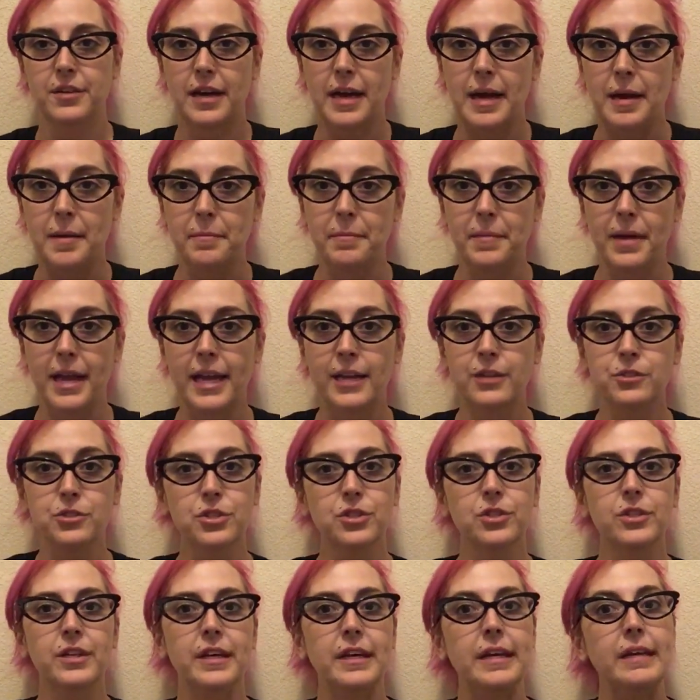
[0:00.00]
I'm
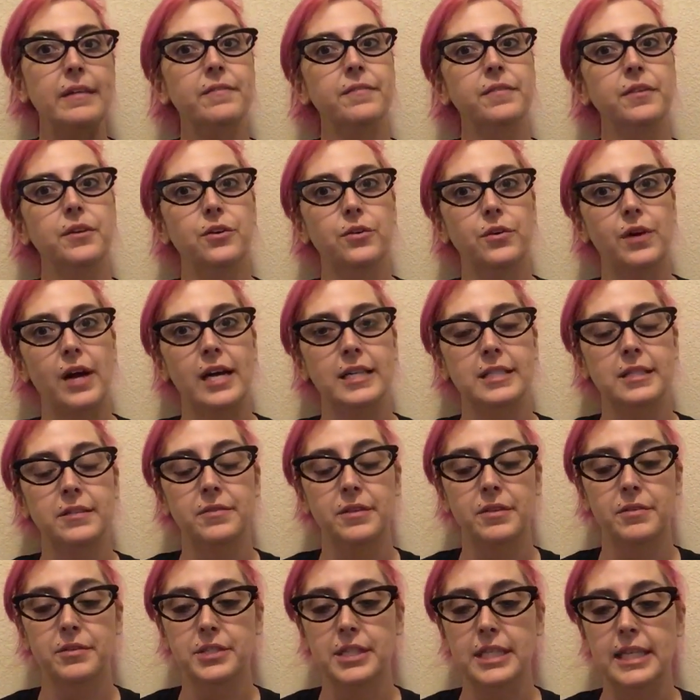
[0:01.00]
Angel. If you guys have
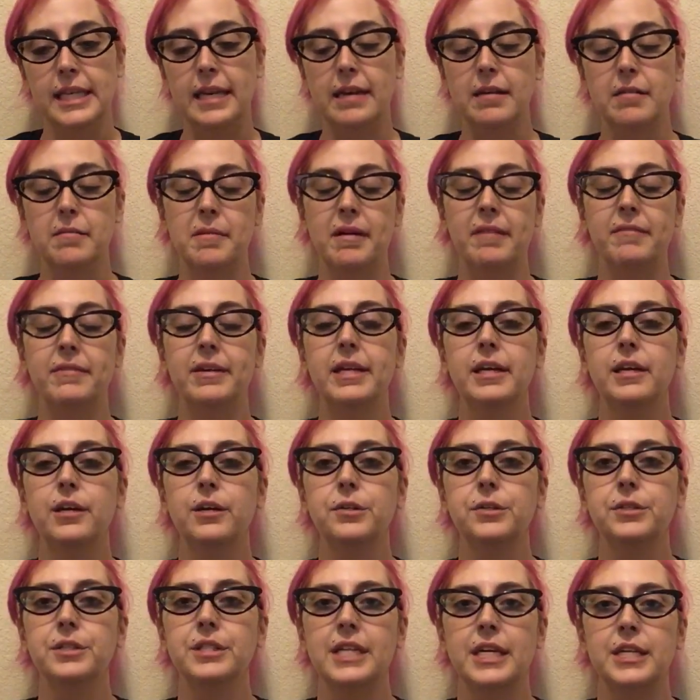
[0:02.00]
never seen any of my
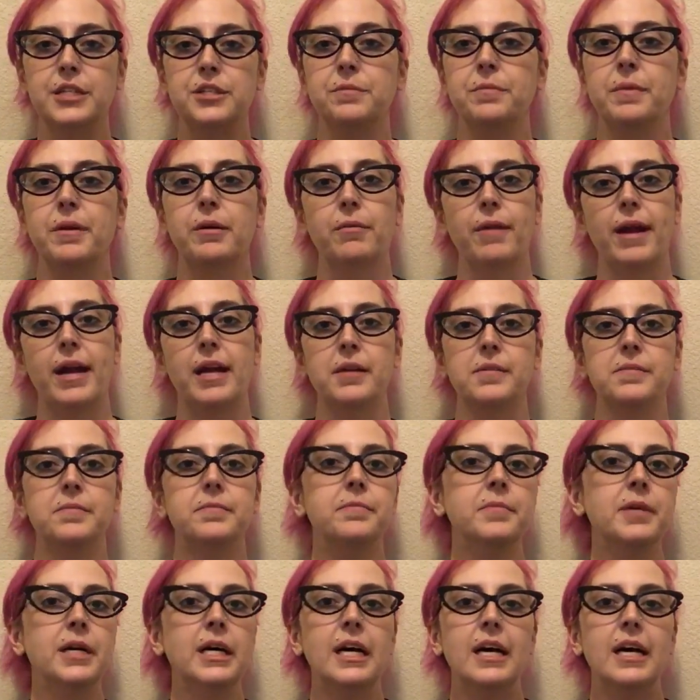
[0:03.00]
videos, I just make random